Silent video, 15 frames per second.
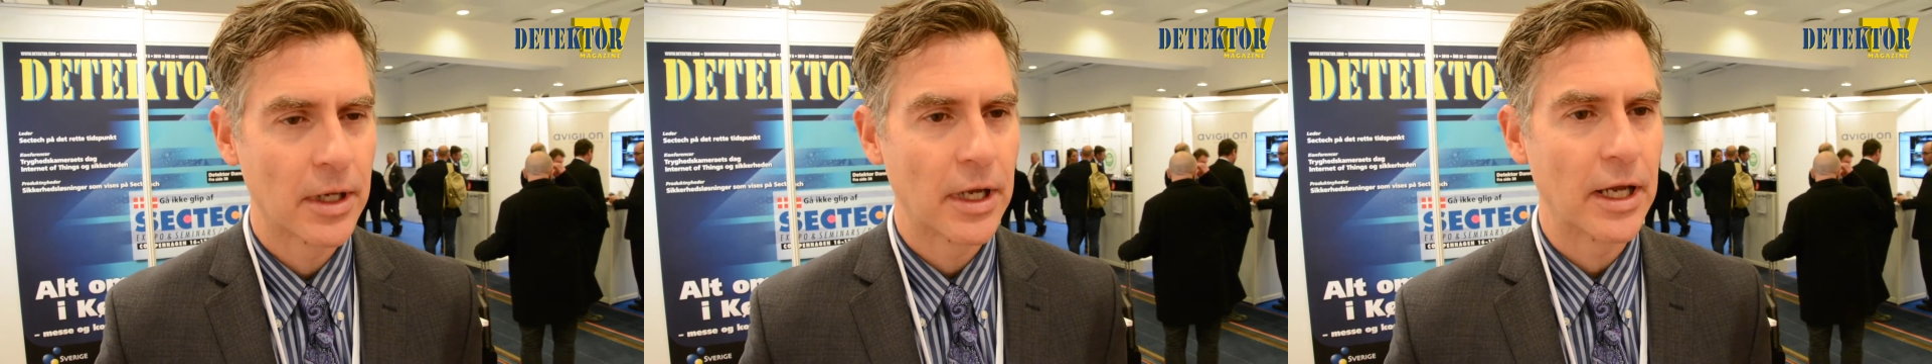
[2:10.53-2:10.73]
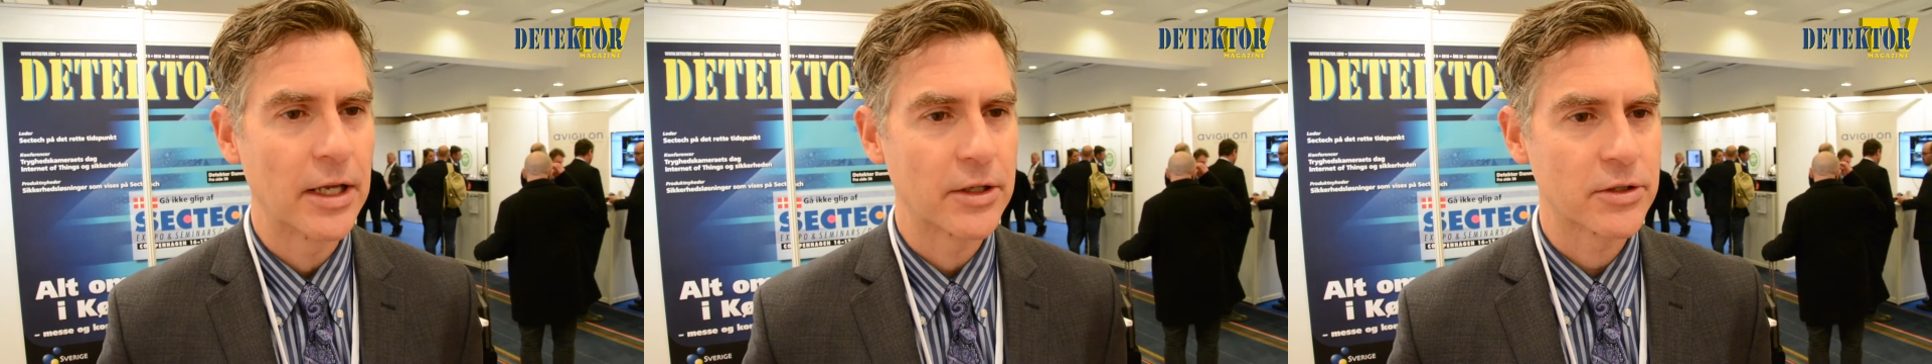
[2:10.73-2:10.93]

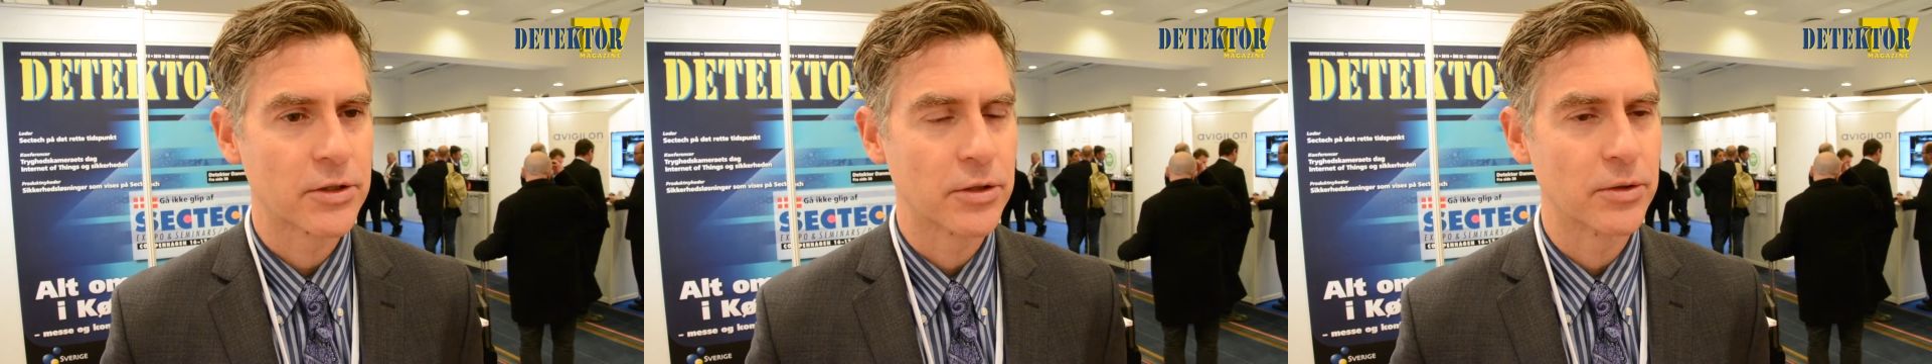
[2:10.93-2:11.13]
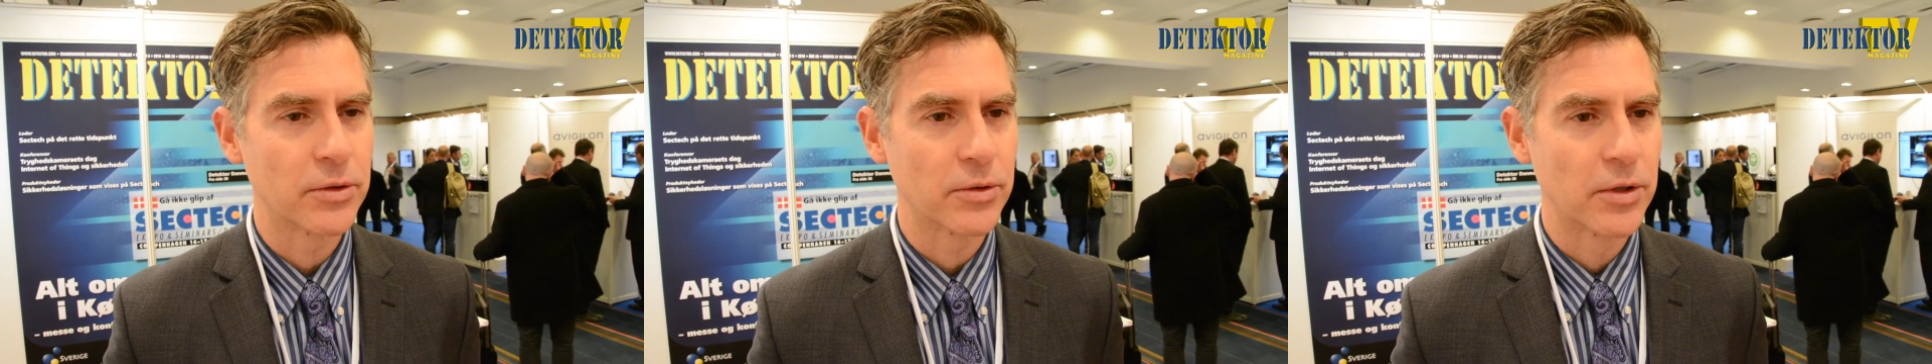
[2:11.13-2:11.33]

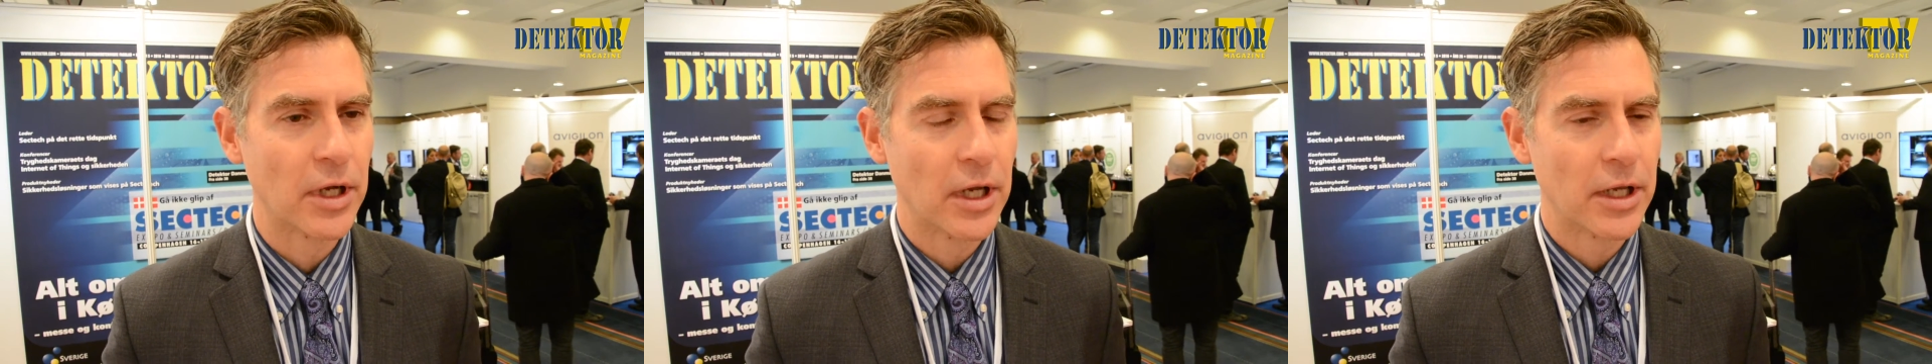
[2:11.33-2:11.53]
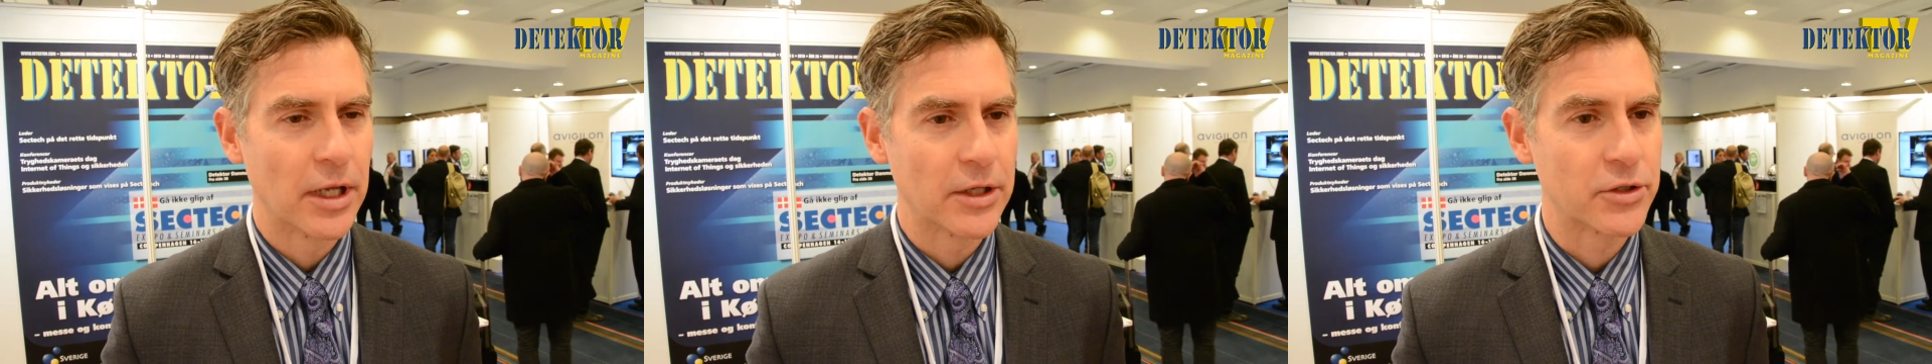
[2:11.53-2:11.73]

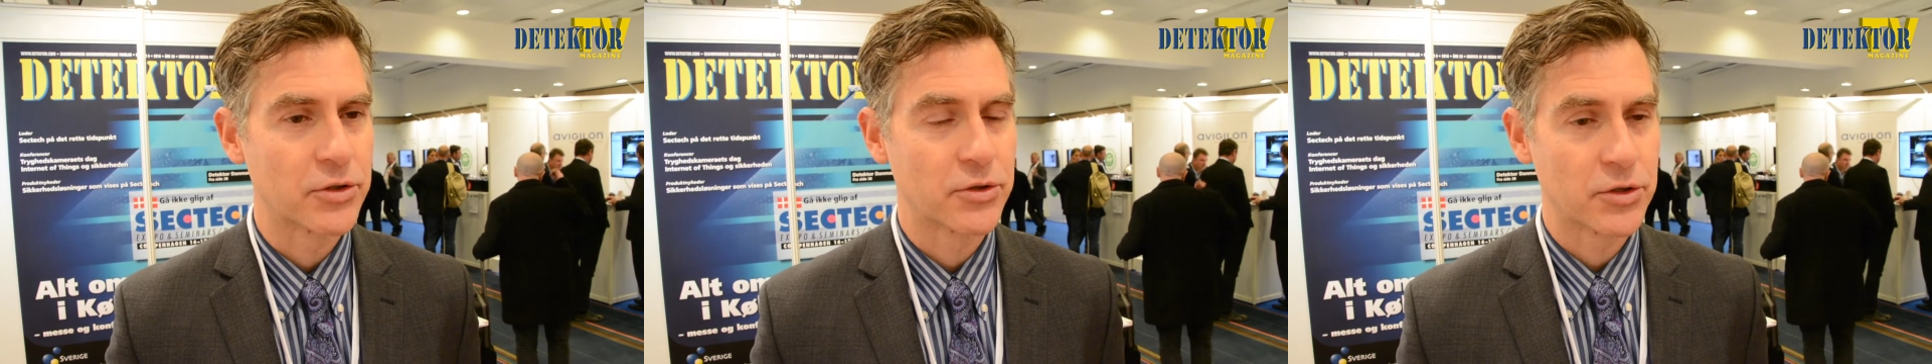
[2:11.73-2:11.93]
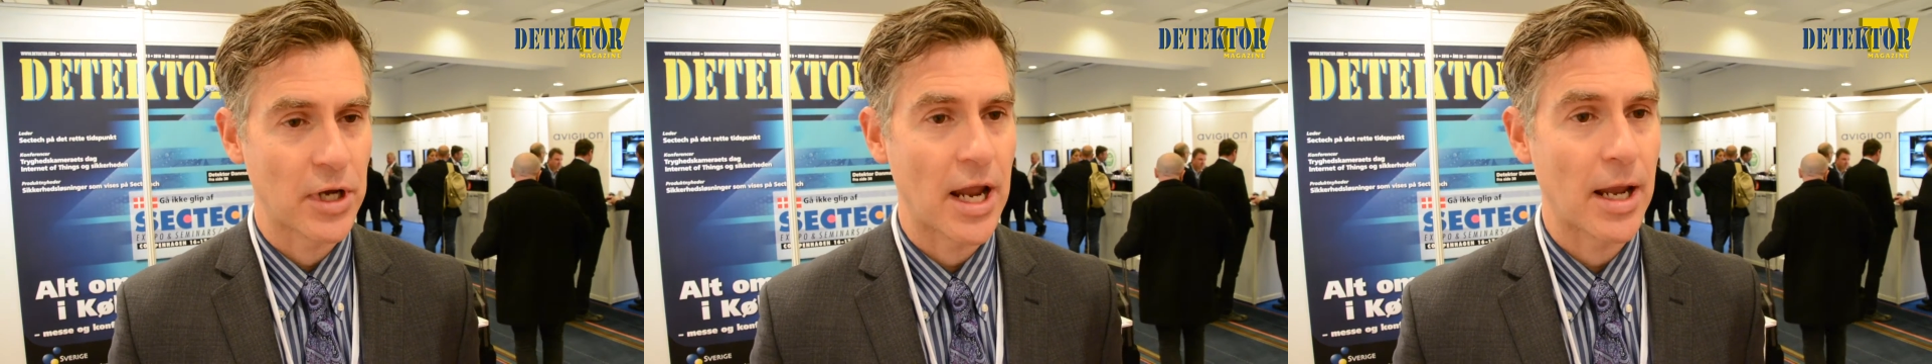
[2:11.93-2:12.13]
is
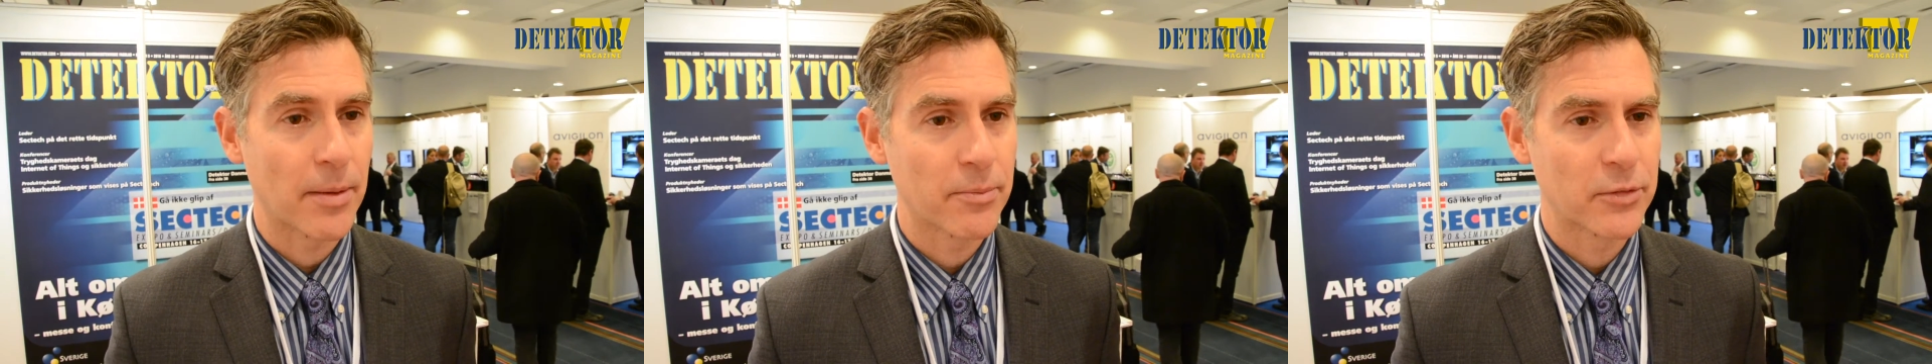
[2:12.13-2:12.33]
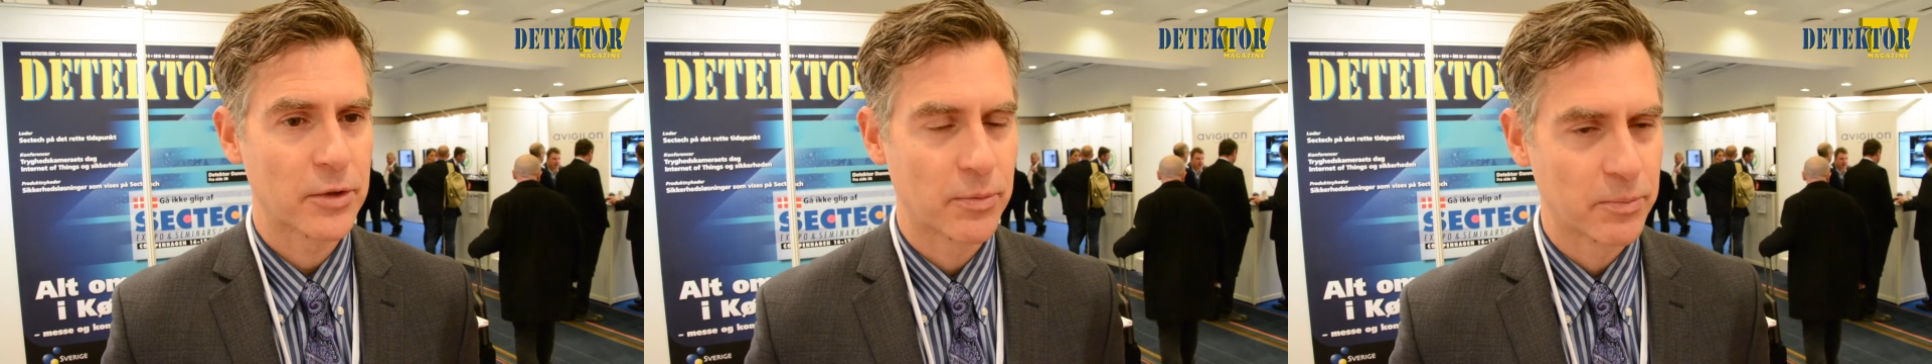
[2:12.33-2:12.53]

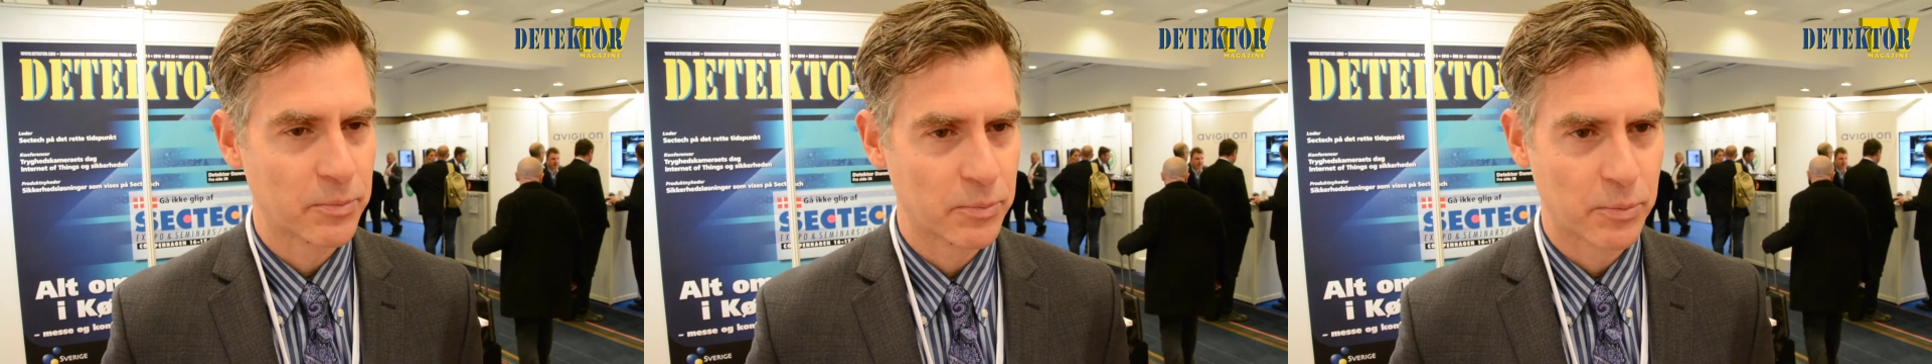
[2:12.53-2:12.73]
jammed,